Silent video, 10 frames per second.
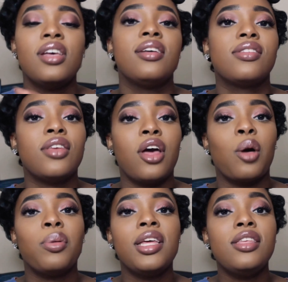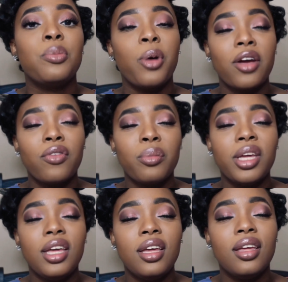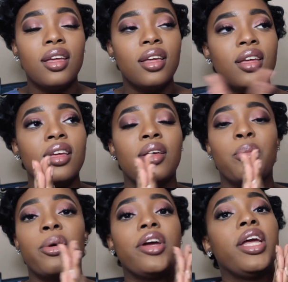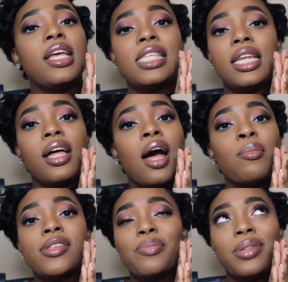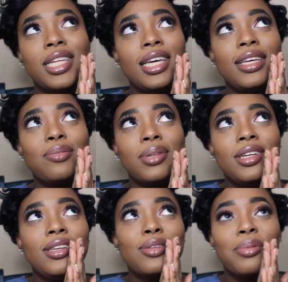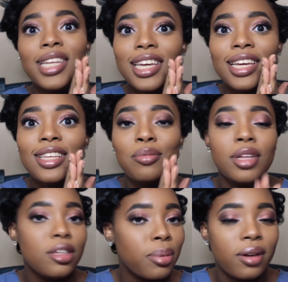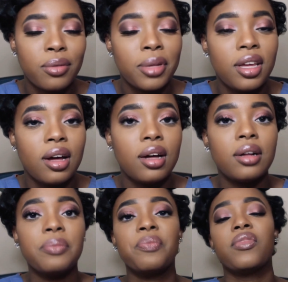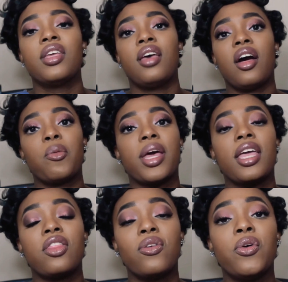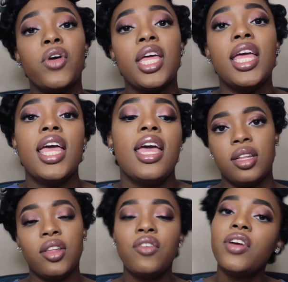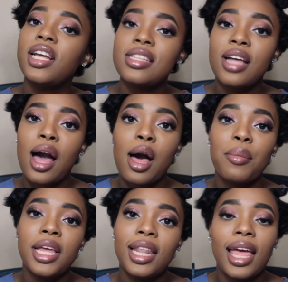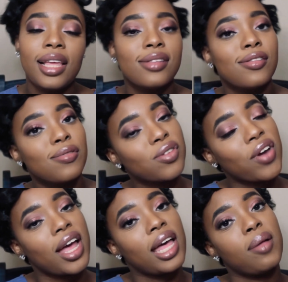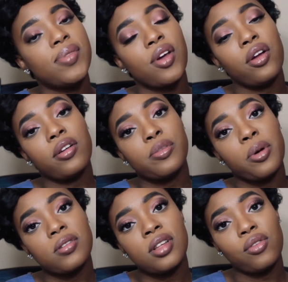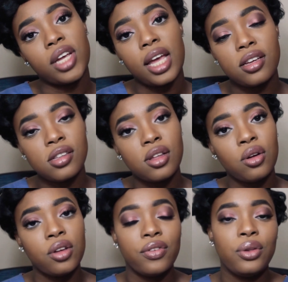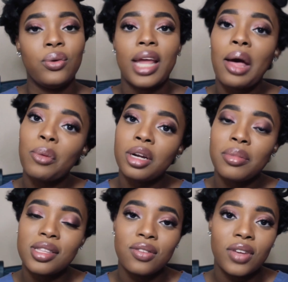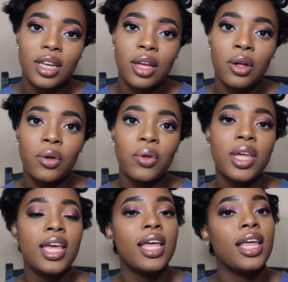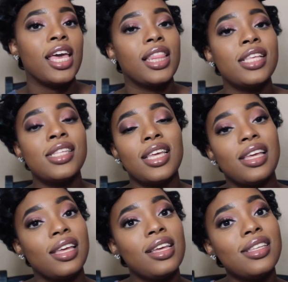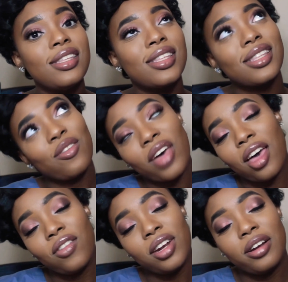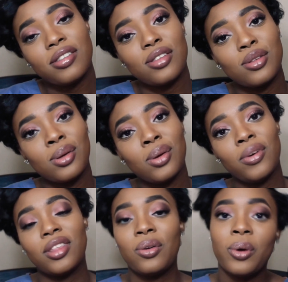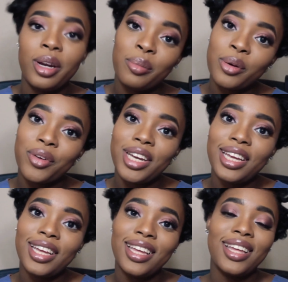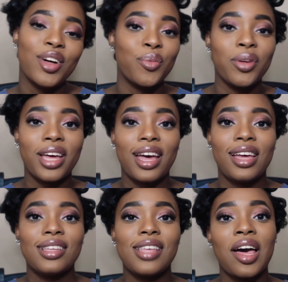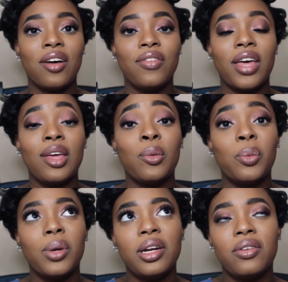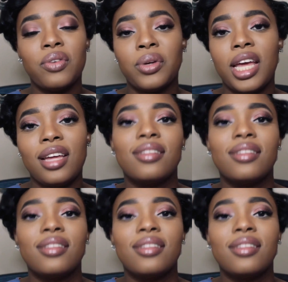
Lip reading: So y'all, please pray for me. Prayer hands in the comments, please, please, please, please pray for me, y'all. I hope I get through it. Don't forget to comment, like, and subscribe. Turn those post notifications on if you do not want to miss a video. And this is Surviving Nursing School with CourtneyMarie. Hope you guys have a wonderful day.